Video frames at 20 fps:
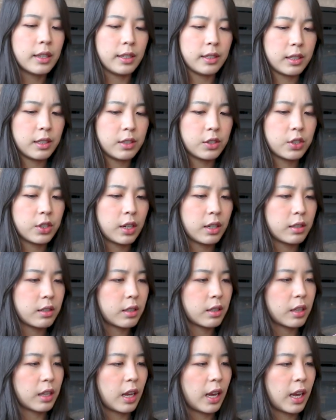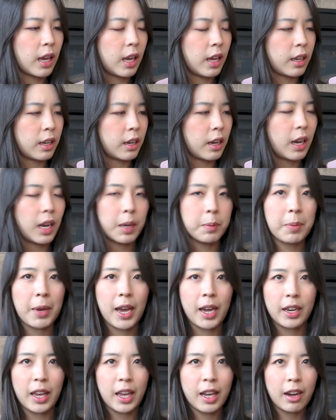This is just an
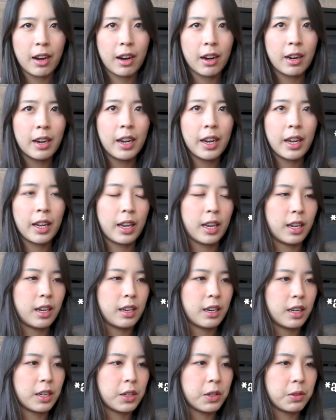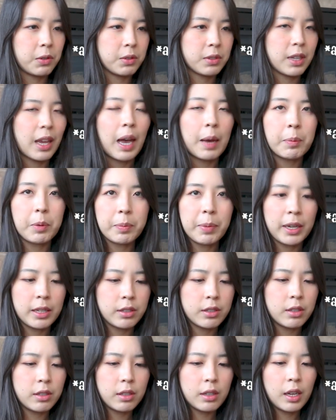iPad Air and I use Apple
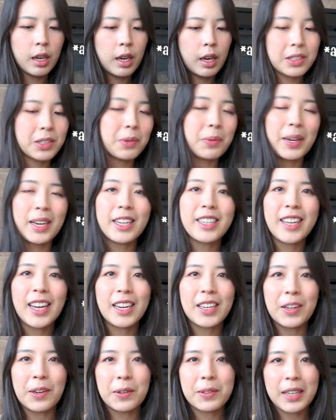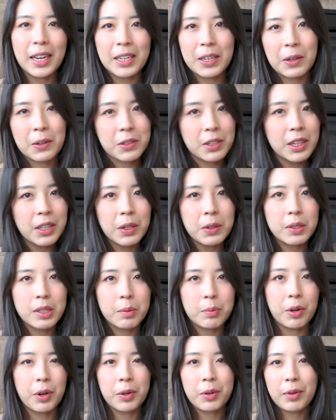Pencil. So when I take notes, I usually use
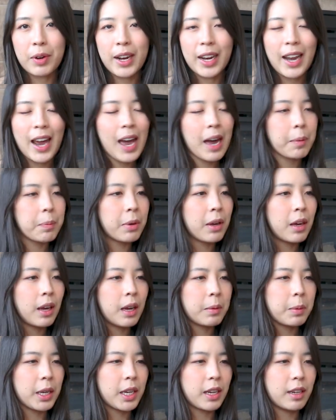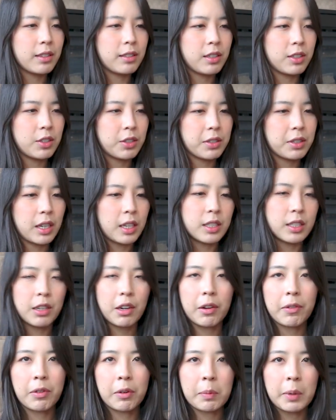the Procreate app because it's just
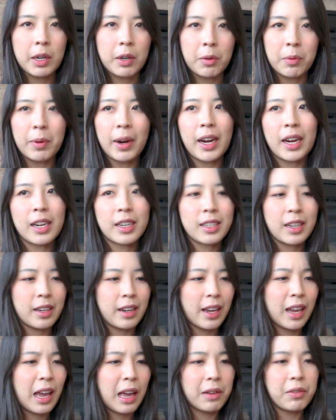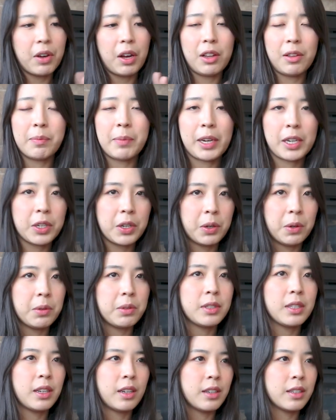easier for me to write and I have all of my
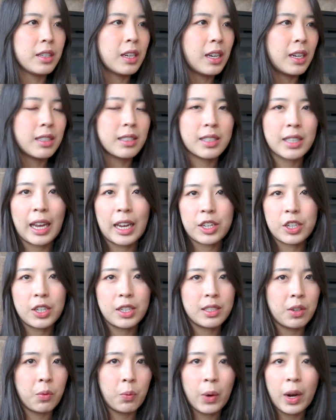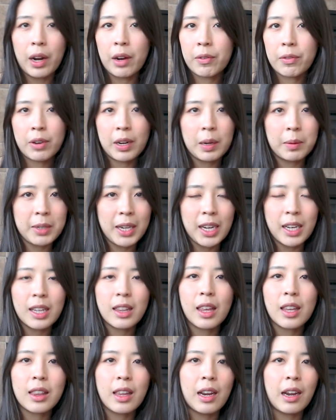notes and sketches and wireframes,
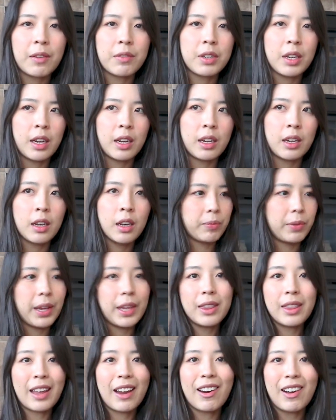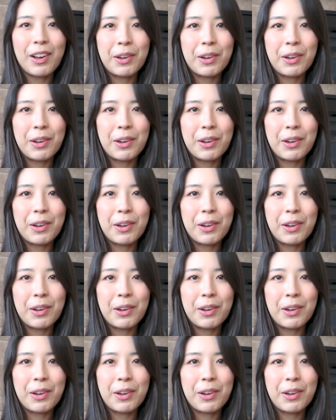anything that I've done in there